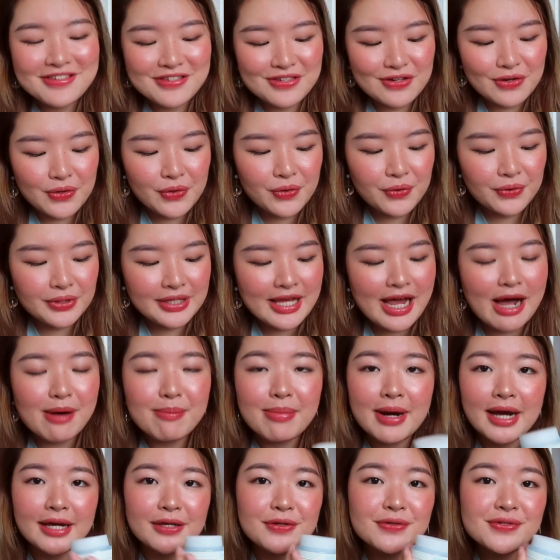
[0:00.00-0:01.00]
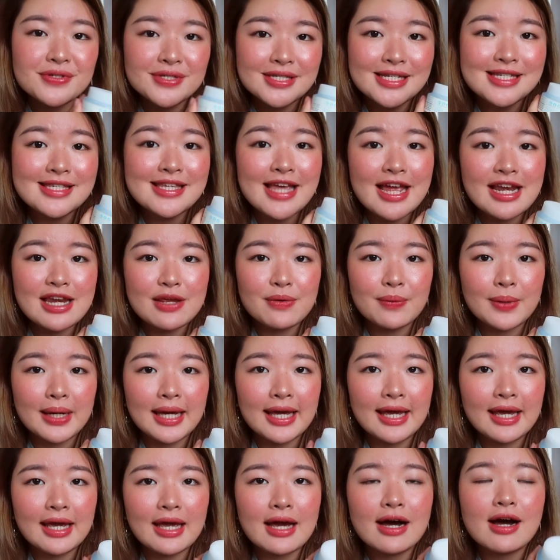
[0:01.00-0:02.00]
So yeah, but I used this
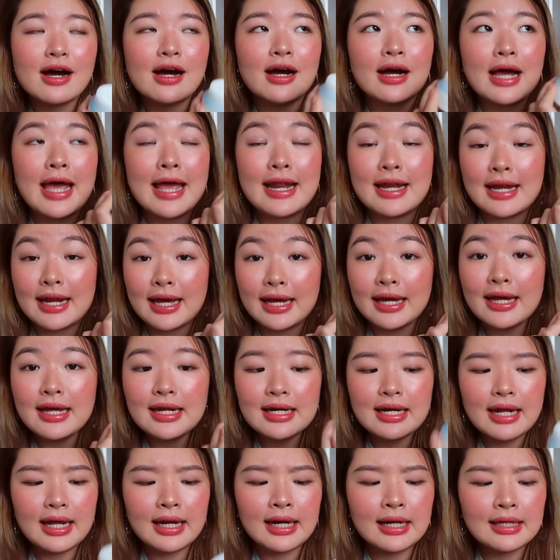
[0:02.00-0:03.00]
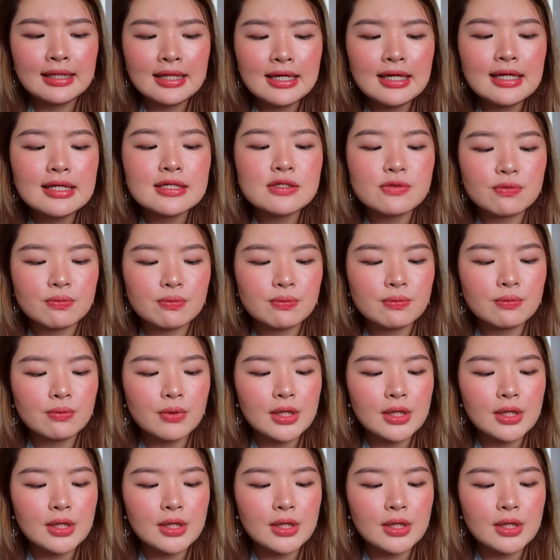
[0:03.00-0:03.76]
anyway at night and I think it's